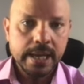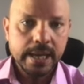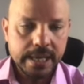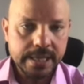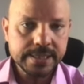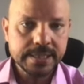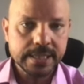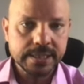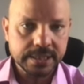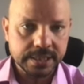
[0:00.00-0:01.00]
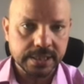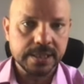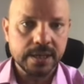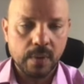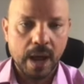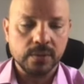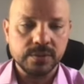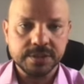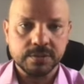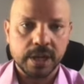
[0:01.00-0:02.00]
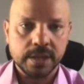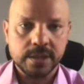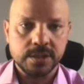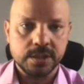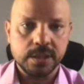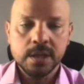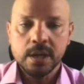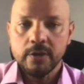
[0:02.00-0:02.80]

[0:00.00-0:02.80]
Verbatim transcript: is the turnaround strategy